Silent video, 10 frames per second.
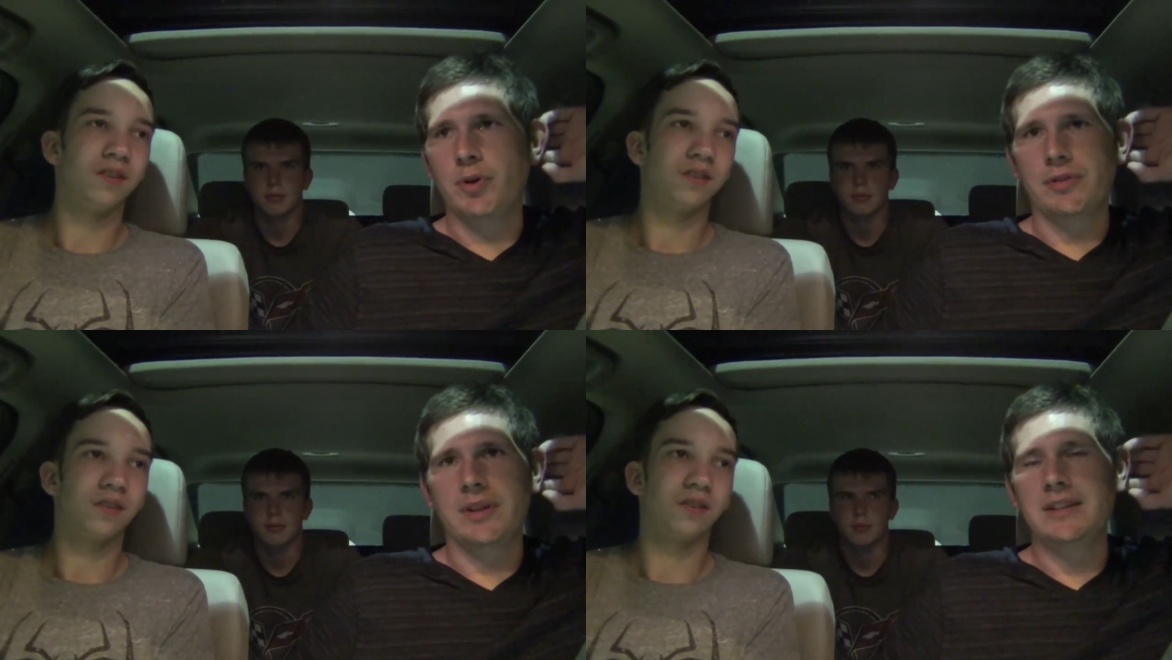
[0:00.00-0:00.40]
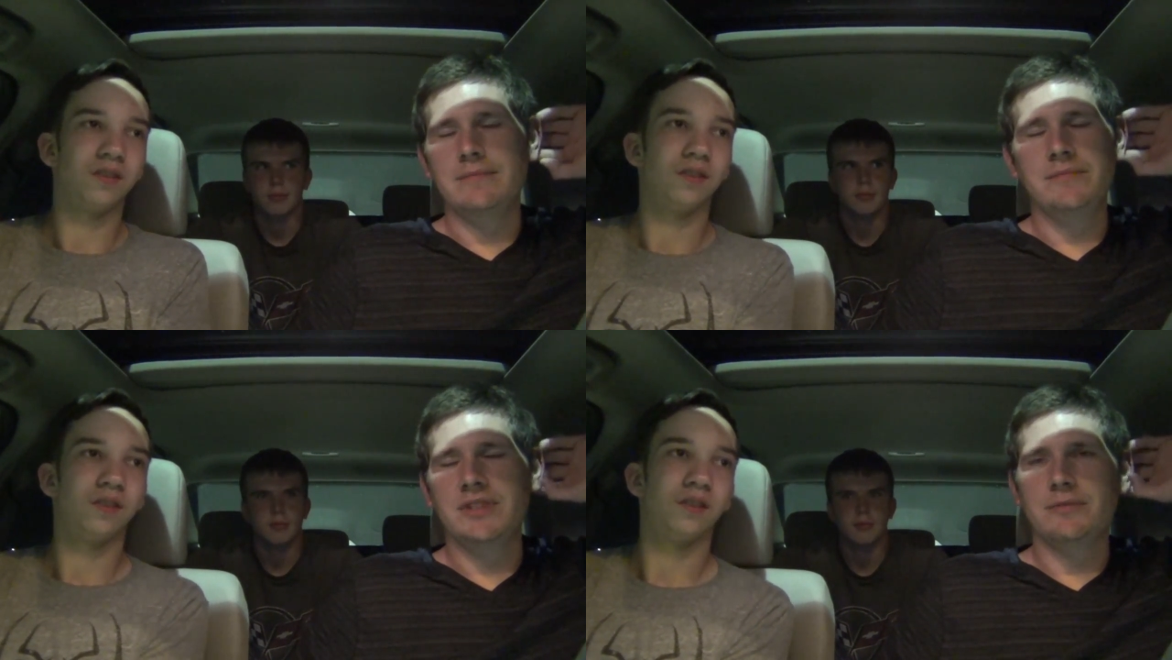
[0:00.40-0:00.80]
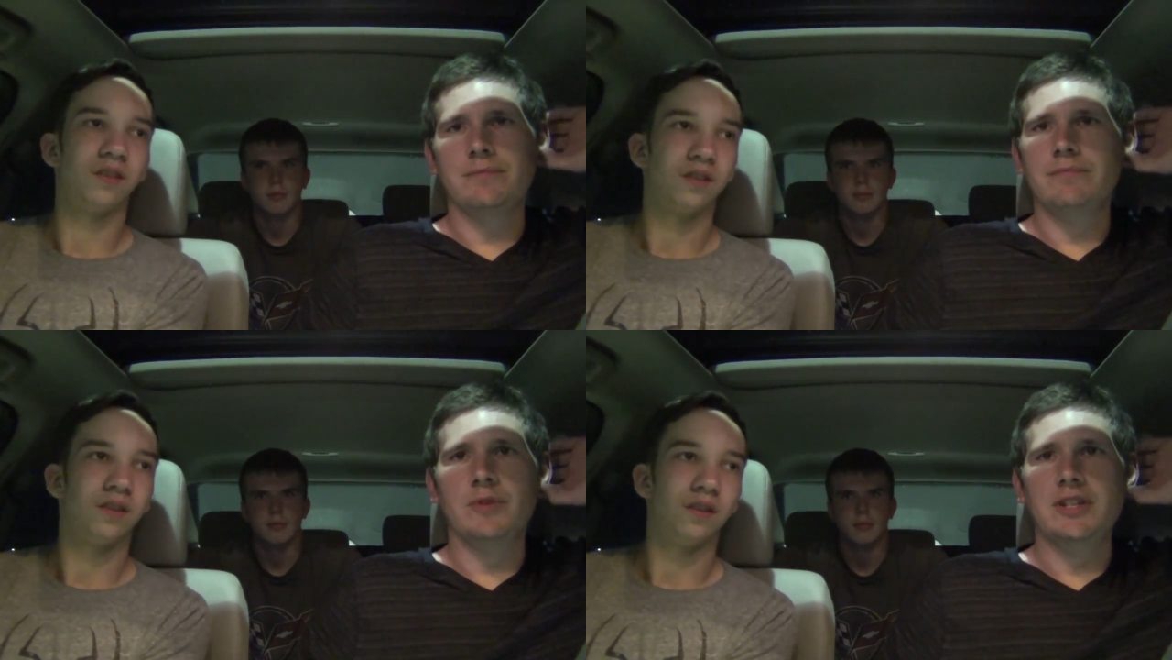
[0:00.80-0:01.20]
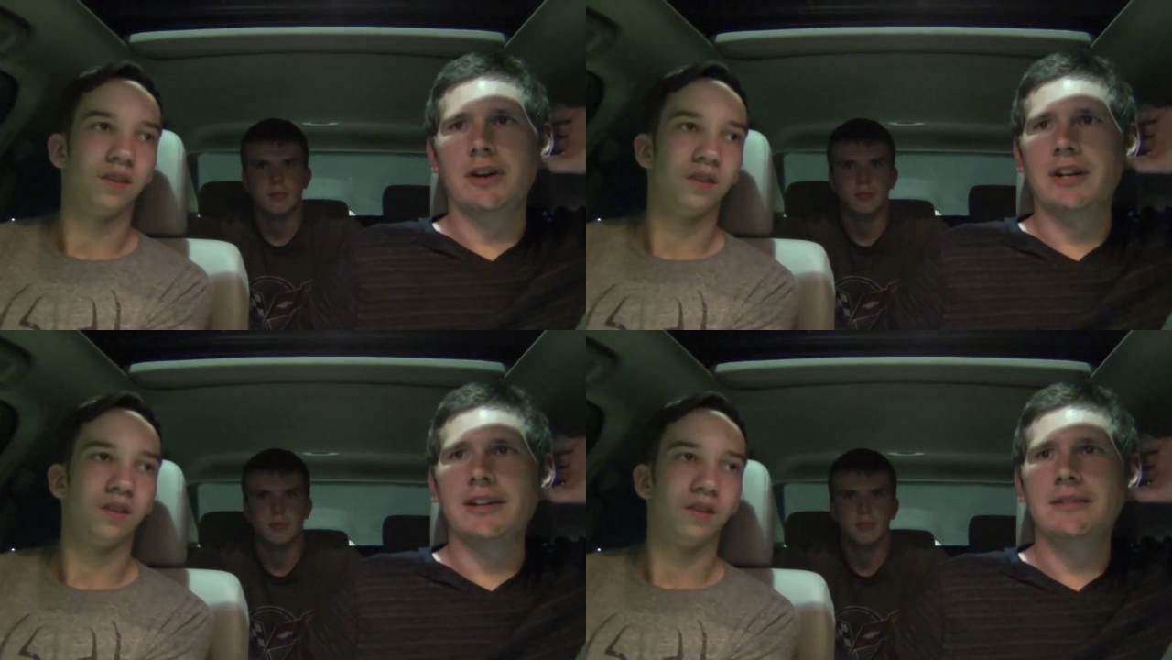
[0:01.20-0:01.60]
Speaker 1: borderline, just
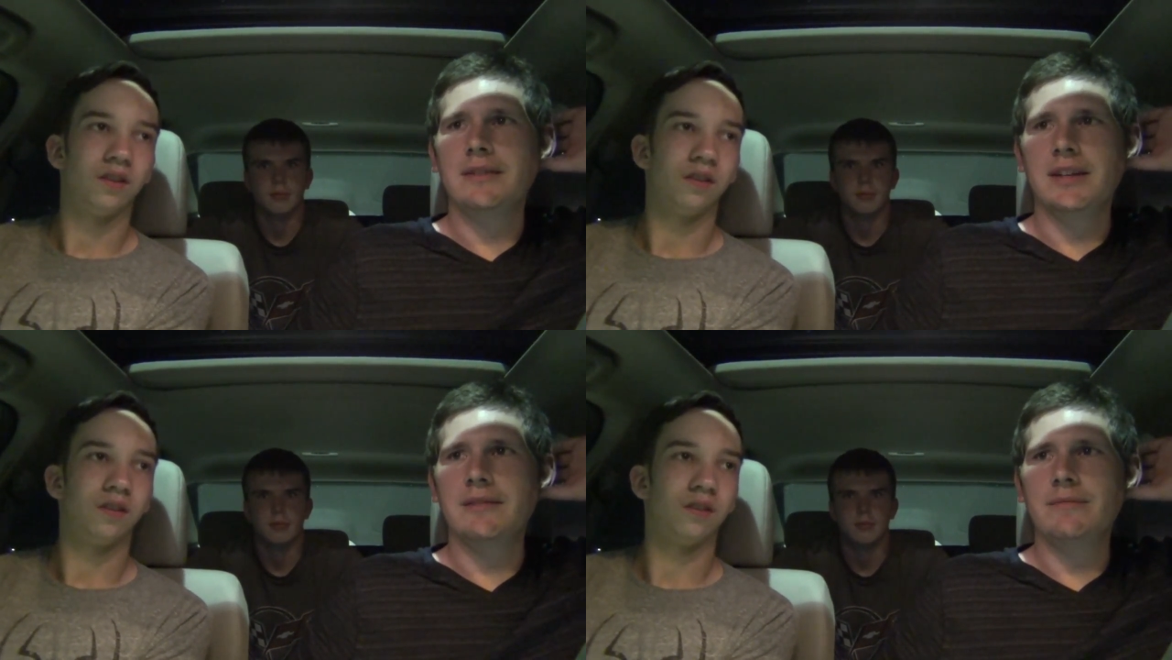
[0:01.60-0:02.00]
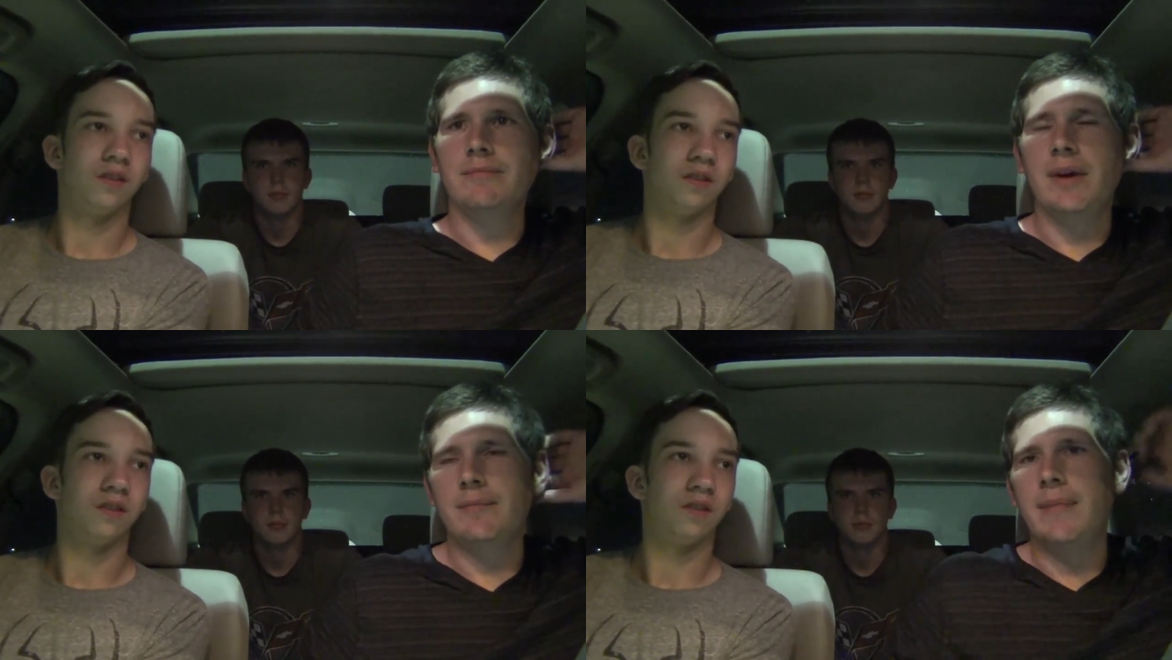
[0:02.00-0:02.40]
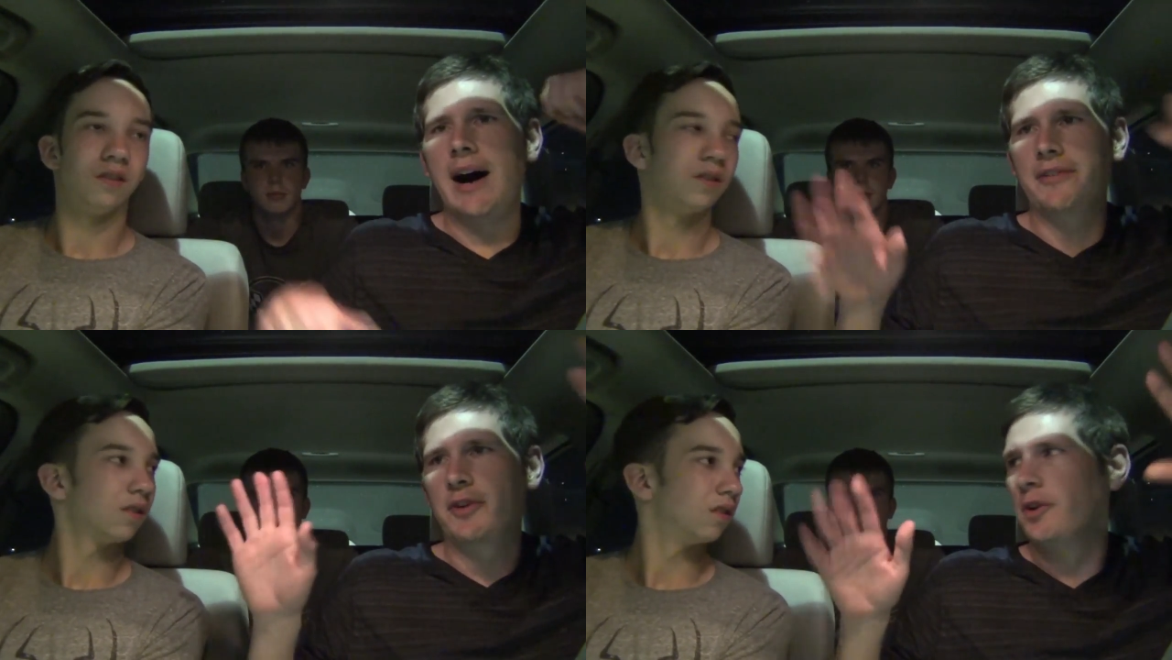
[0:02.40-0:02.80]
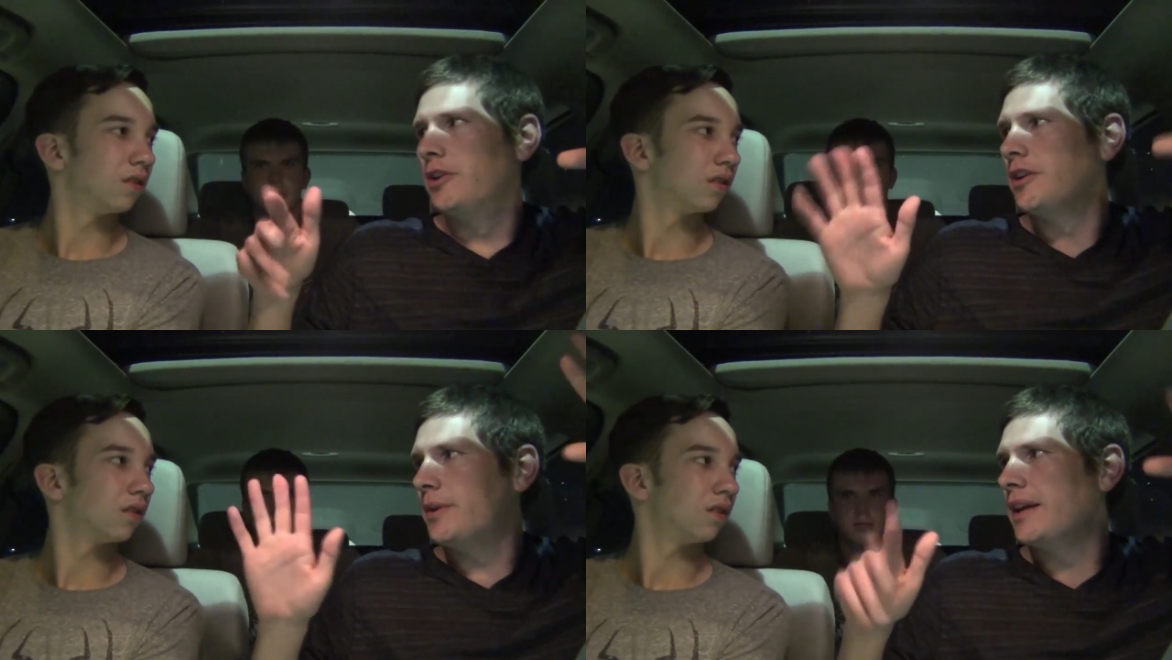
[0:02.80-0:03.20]
retarded. The Moth
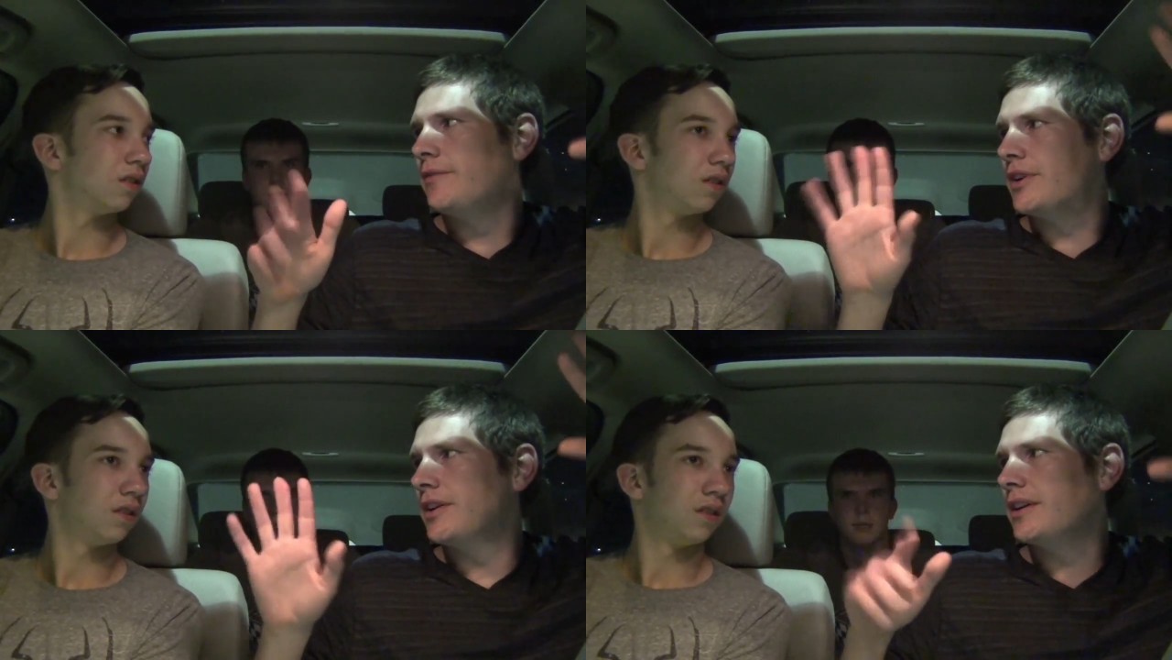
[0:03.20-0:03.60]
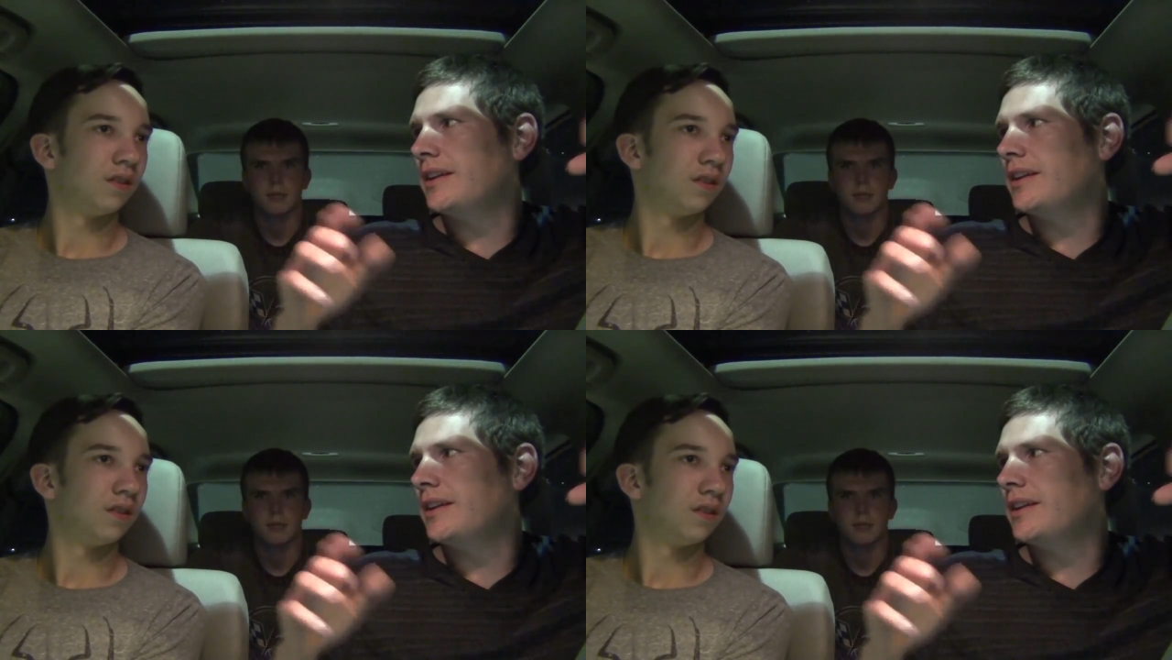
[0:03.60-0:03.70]
Girl or whatever,